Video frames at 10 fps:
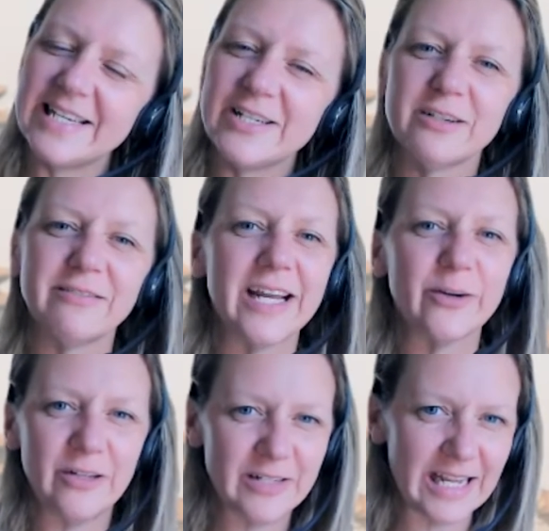there direct
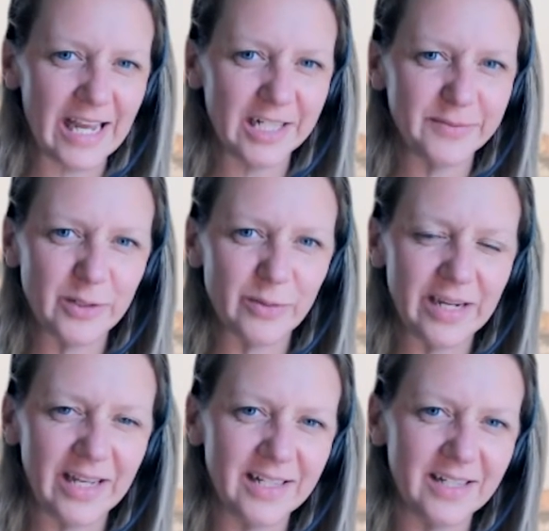contact
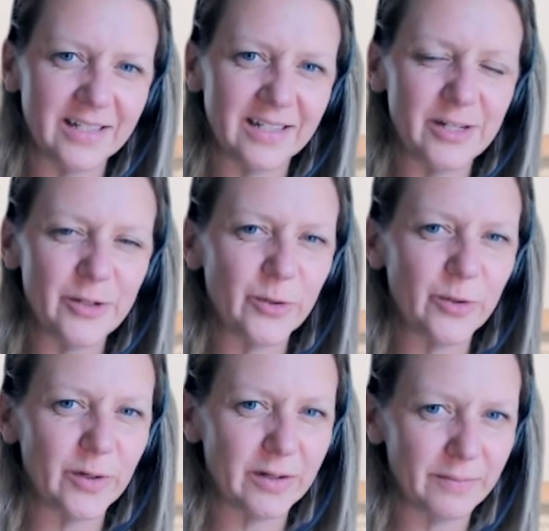between
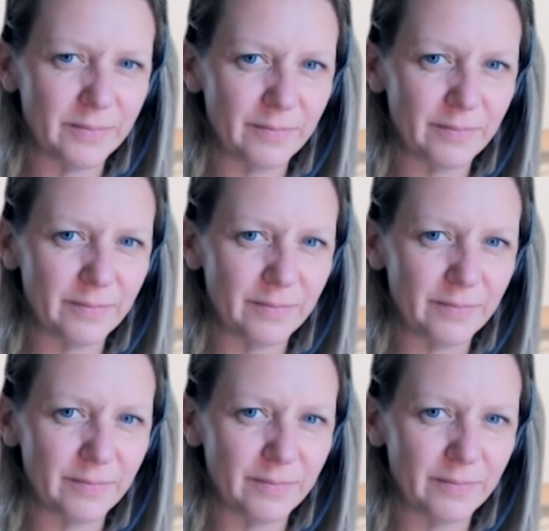your